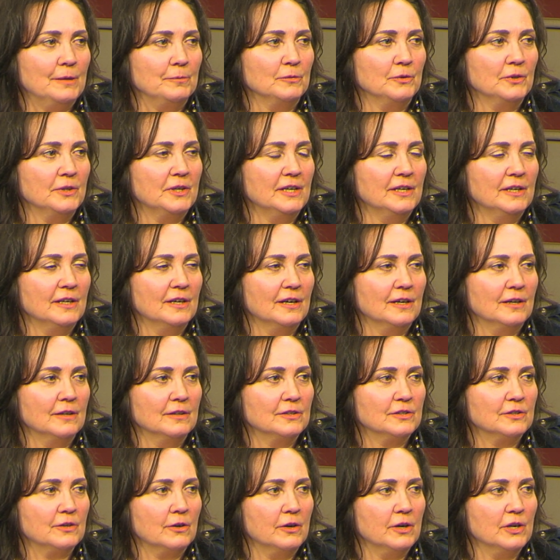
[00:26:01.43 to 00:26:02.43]
looking at
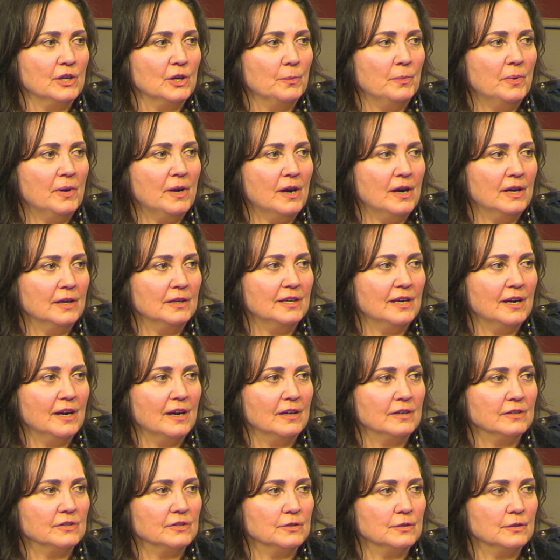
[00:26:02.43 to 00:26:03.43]
starting a
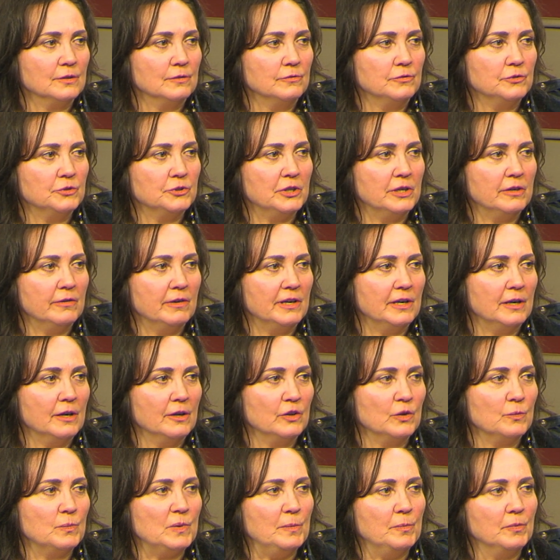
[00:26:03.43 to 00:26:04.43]
podcast of sharing
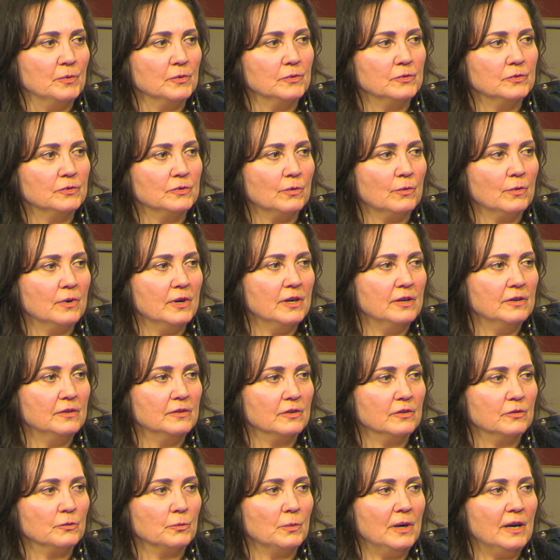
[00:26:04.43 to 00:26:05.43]
other people's stories
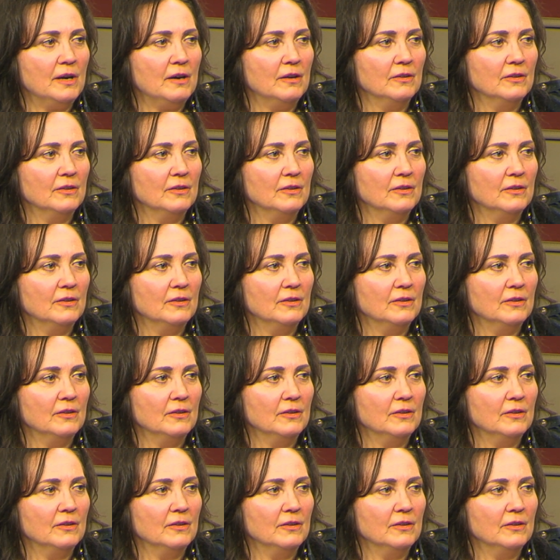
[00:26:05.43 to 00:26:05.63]
as well.